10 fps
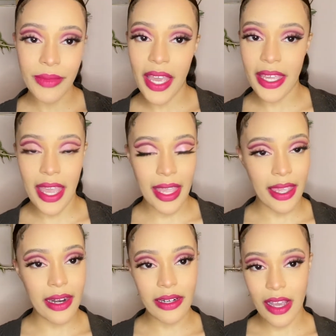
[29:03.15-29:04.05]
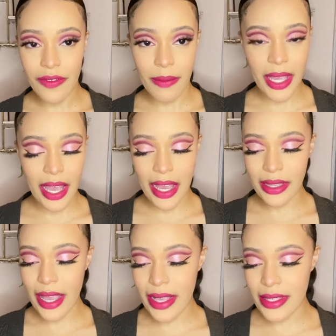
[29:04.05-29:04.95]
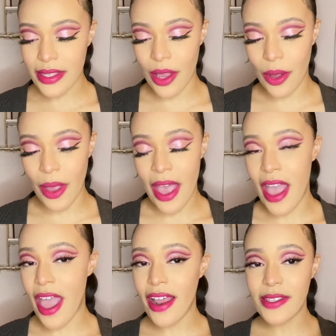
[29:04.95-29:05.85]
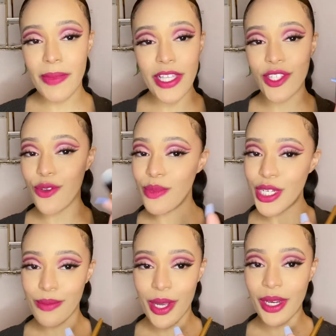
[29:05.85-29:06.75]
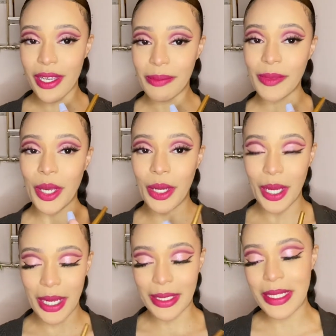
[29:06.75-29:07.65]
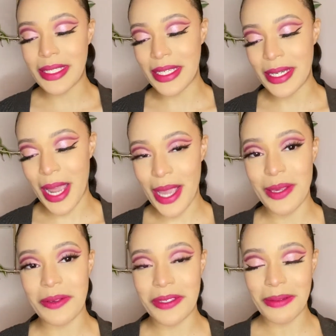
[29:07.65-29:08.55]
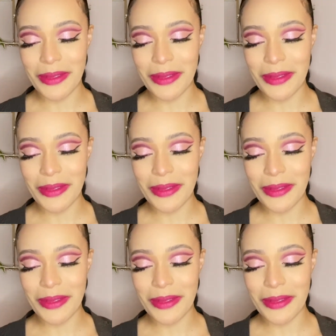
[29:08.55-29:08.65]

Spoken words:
I can't get enough of my highlights. So, and I spent too much money on highlights to not use them.